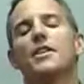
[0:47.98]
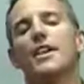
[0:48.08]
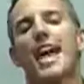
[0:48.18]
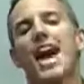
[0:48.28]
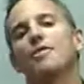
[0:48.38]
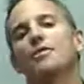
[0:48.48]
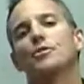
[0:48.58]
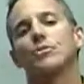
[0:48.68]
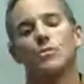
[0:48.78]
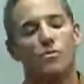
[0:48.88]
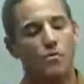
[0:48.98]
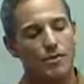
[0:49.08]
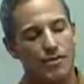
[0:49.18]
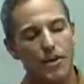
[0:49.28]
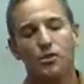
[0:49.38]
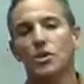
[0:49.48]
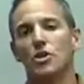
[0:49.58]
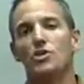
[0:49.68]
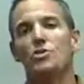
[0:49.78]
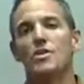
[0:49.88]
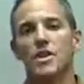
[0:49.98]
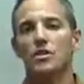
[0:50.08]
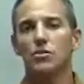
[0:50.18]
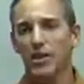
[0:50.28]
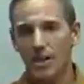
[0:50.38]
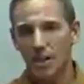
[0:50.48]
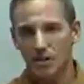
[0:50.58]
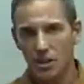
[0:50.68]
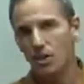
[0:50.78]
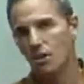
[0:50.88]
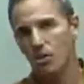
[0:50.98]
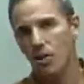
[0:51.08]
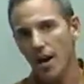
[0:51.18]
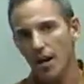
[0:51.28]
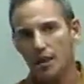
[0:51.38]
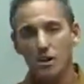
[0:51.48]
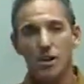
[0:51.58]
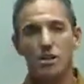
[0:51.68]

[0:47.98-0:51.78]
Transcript: that they have to reveal to you the ingredients in the products,